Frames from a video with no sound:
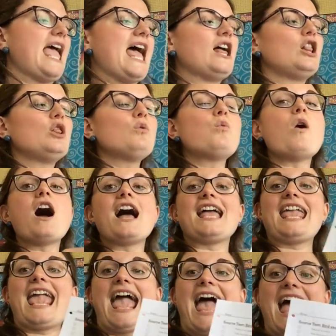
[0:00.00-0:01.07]

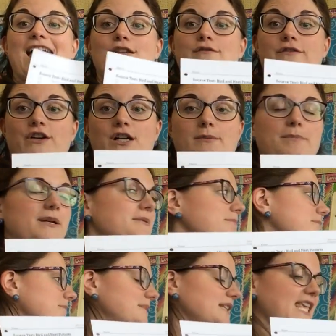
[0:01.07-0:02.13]
L-Y adverb,
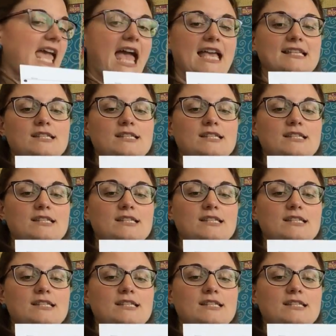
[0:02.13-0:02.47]
okay?